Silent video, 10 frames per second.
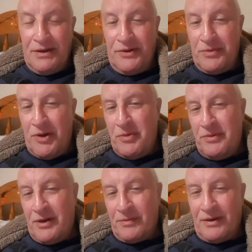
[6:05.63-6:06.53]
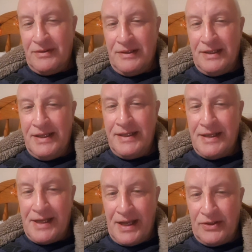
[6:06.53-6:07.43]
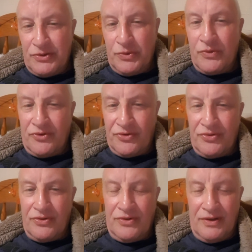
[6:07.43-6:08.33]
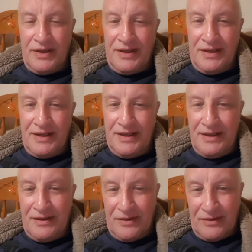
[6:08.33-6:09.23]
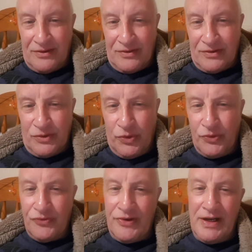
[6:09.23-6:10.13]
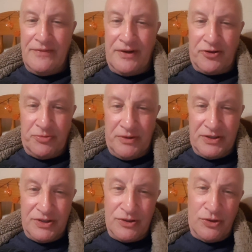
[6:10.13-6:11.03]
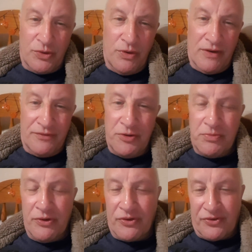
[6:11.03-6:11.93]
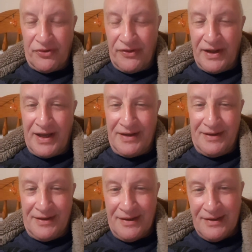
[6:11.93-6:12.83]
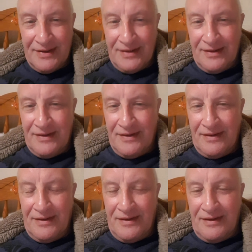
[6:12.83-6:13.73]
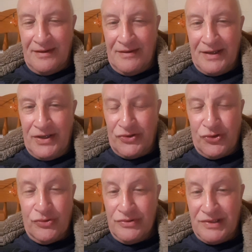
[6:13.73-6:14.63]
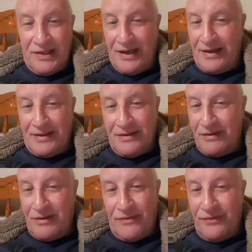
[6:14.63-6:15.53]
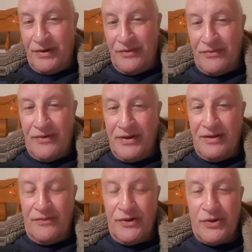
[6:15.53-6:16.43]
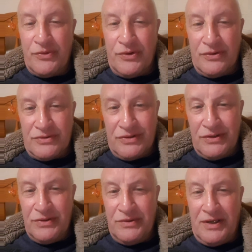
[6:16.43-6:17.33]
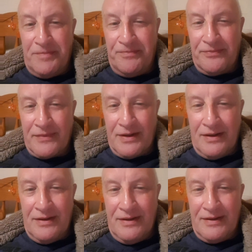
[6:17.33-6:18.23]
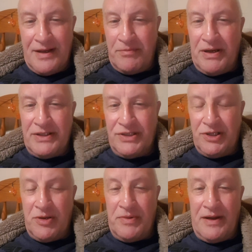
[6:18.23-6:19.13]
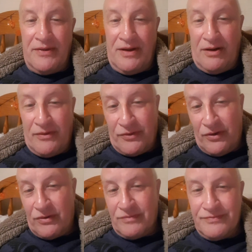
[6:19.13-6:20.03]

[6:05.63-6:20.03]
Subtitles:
the moment, I'm kind of leaning again towards the Gordon Relief Expedition. I've got quite a few books on that, and I get drawn to that. I find it very difficult not to get passionate about that. I've got,